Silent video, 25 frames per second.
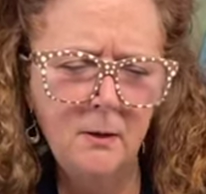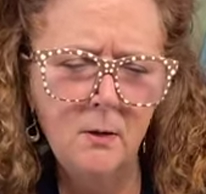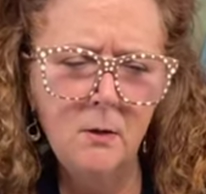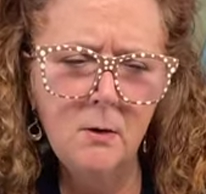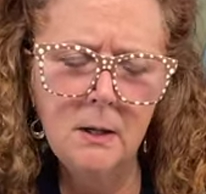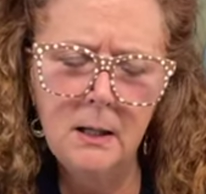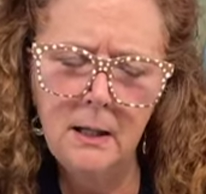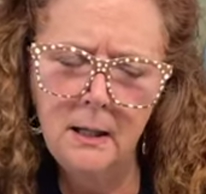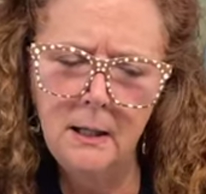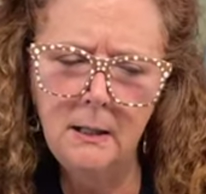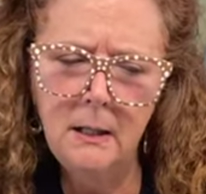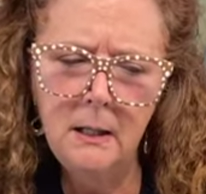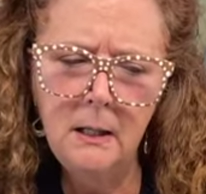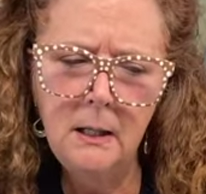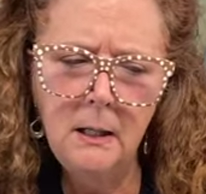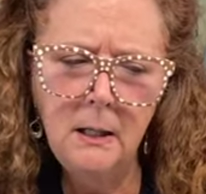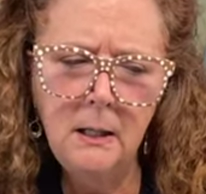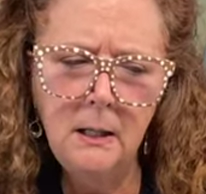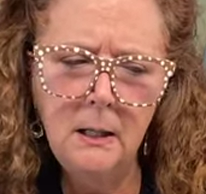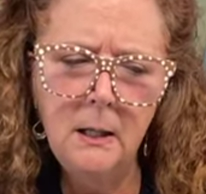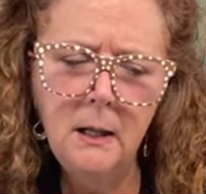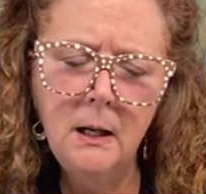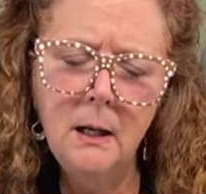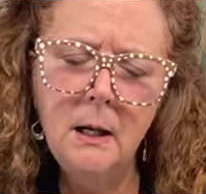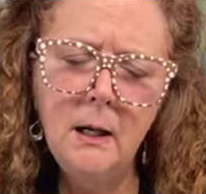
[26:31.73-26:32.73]
Like, okay,
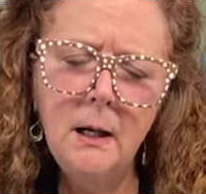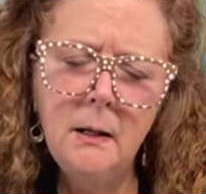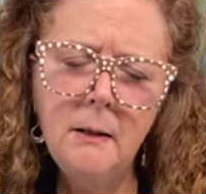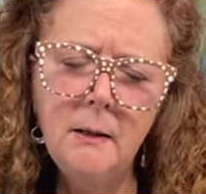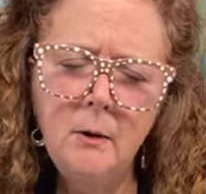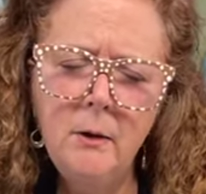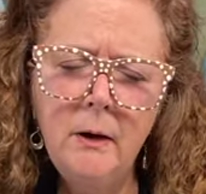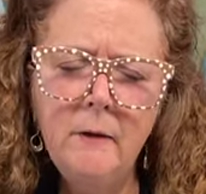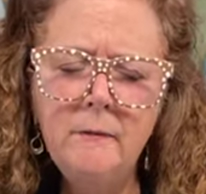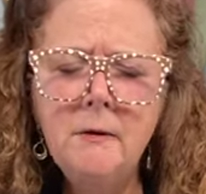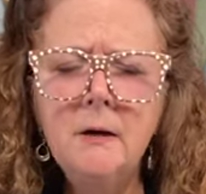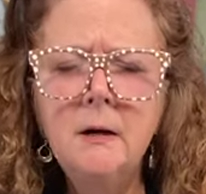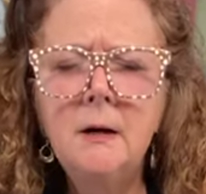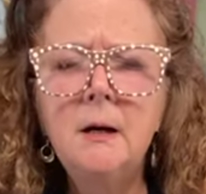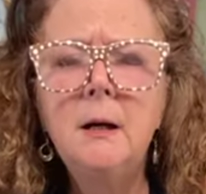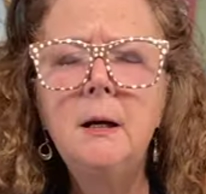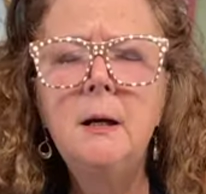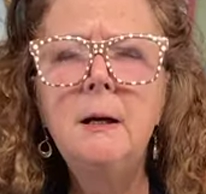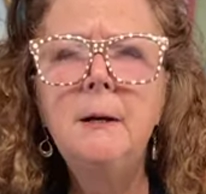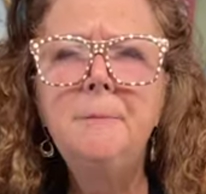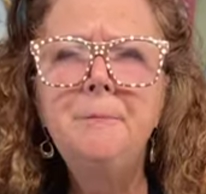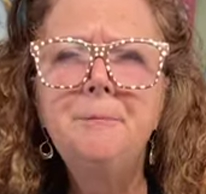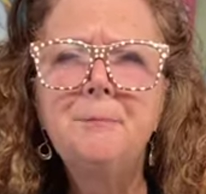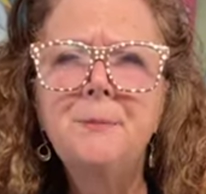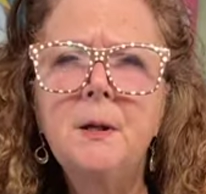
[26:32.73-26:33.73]
I don't have
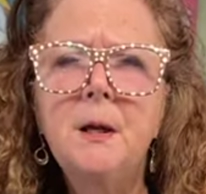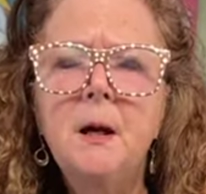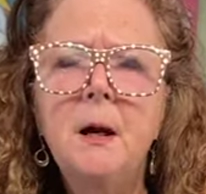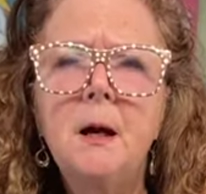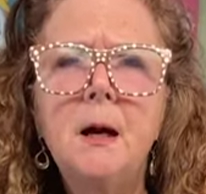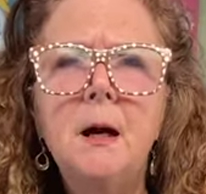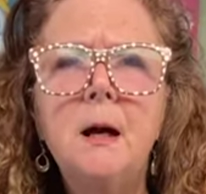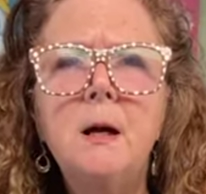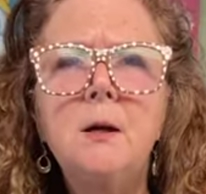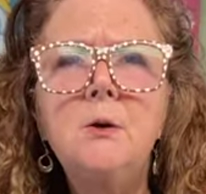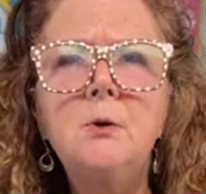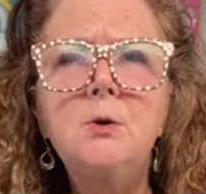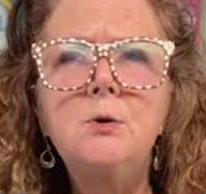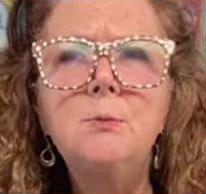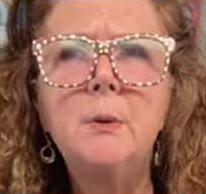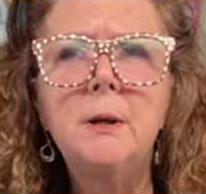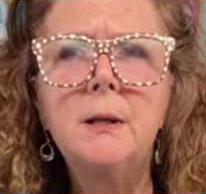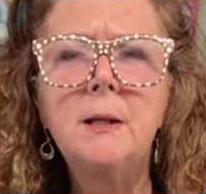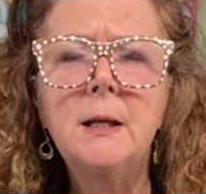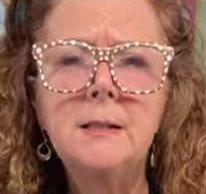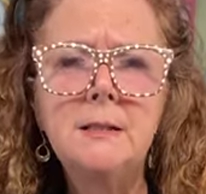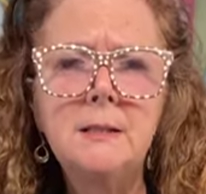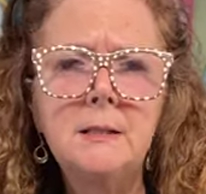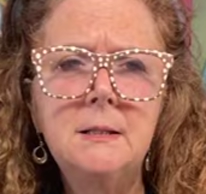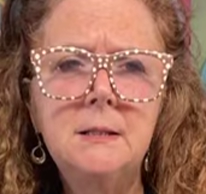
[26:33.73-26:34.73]
to use
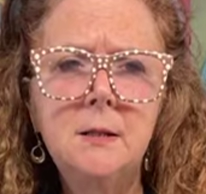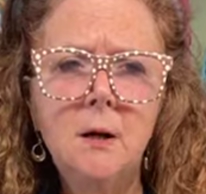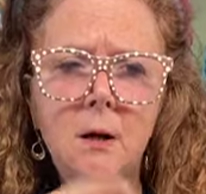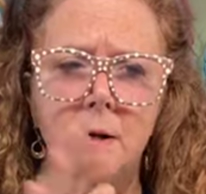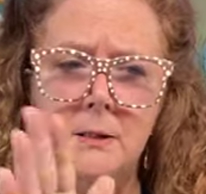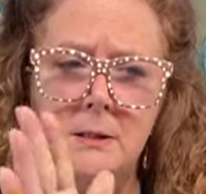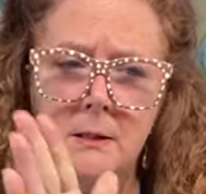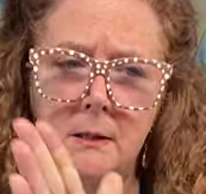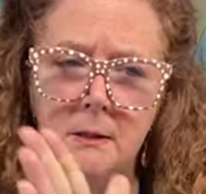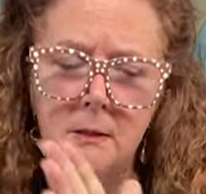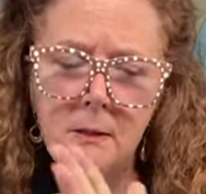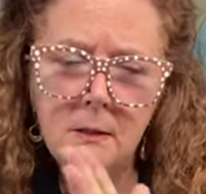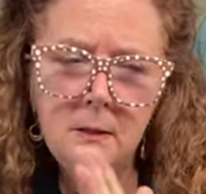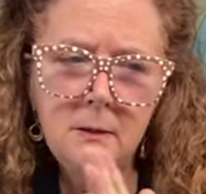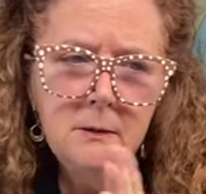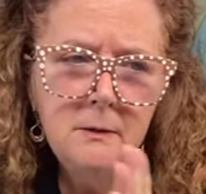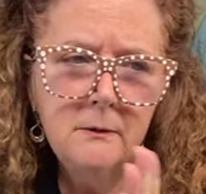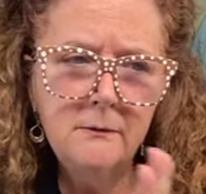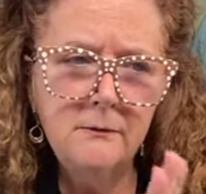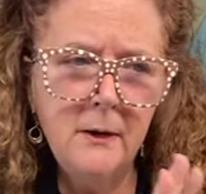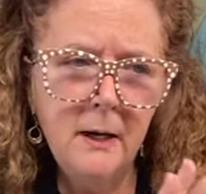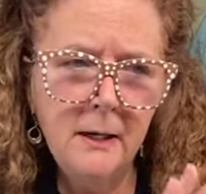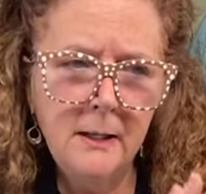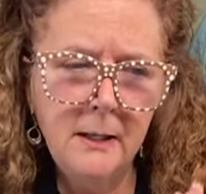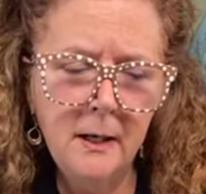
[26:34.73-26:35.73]
my lights and darks and
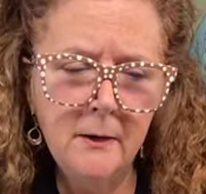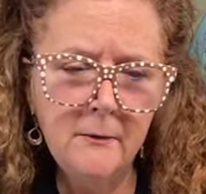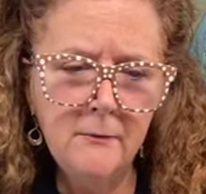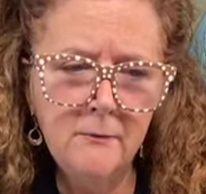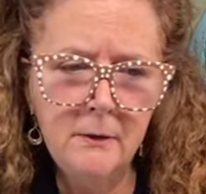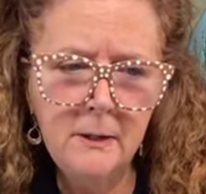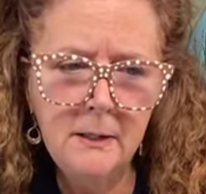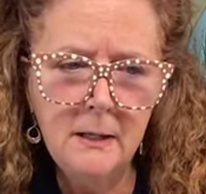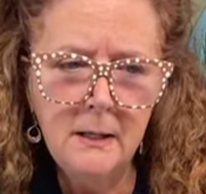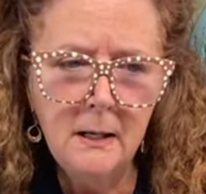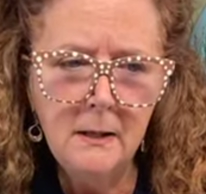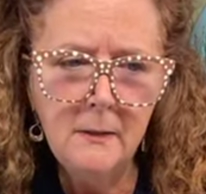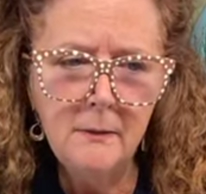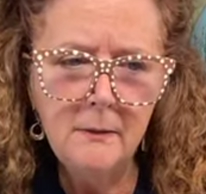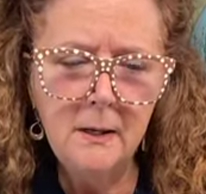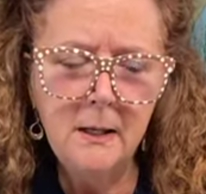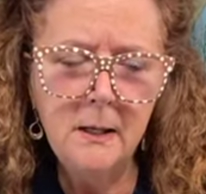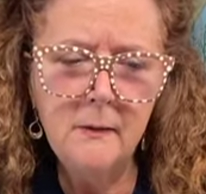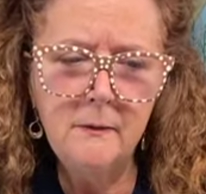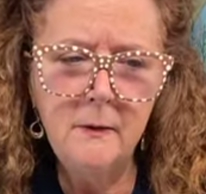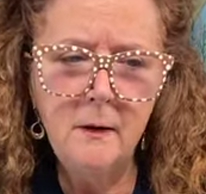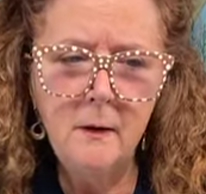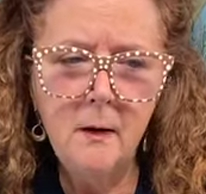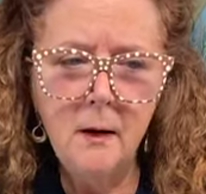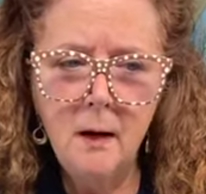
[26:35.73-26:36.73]
define
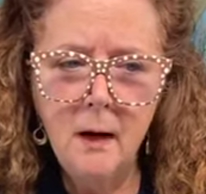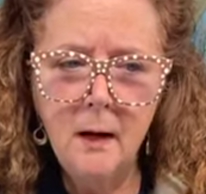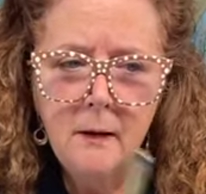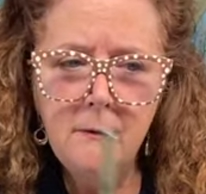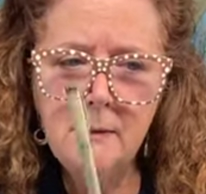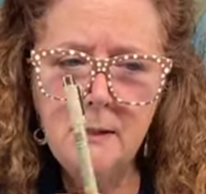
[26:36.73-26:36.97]
everything in there.